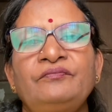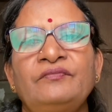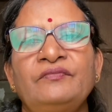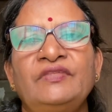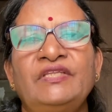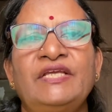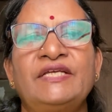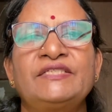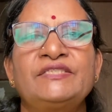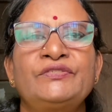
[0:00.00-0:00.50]

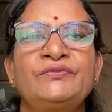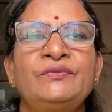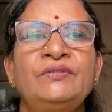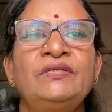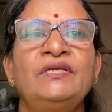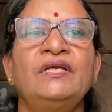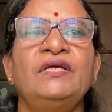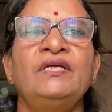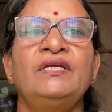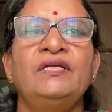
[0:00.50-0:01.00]
Next one,
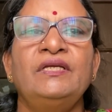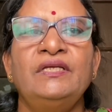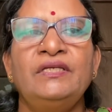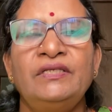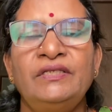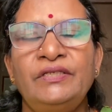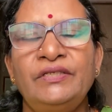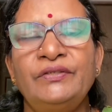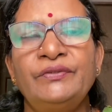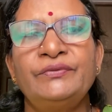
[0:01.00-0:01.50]

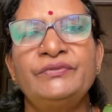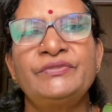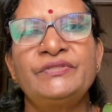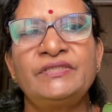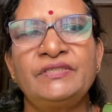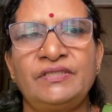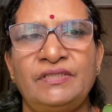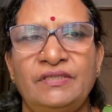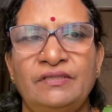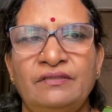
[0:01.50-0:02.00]

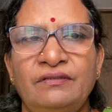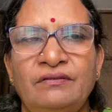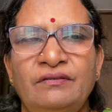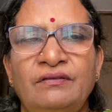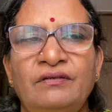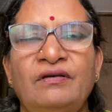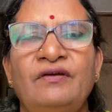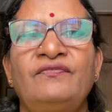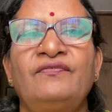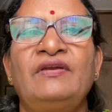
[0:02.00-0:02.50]
inducer
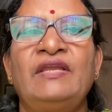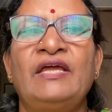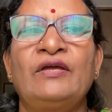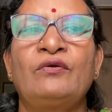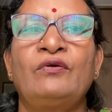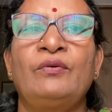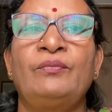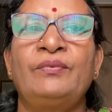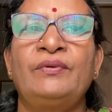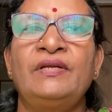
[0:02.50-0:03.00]
of
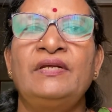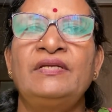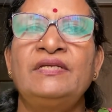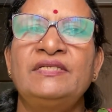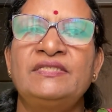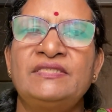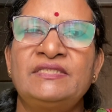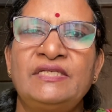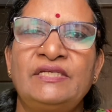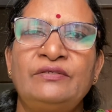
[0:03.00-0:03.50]
lac operon
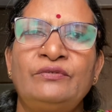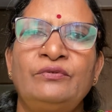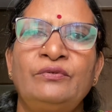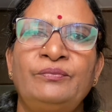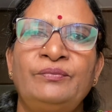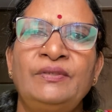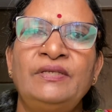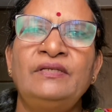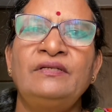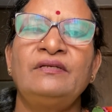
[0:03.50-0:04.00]
is said to
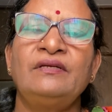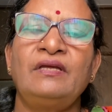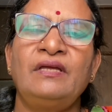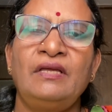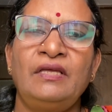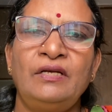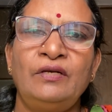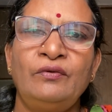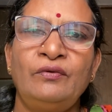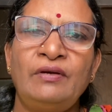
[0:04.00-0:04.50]
be
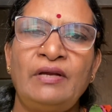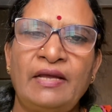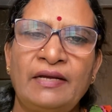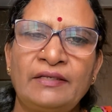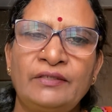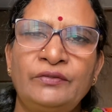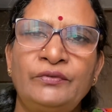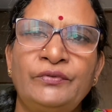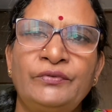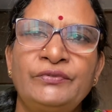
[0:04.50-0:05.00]

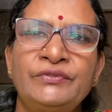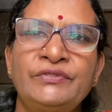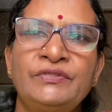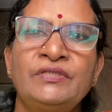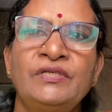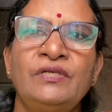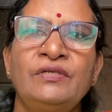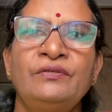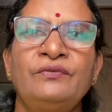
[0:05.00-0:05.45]
L-lactose,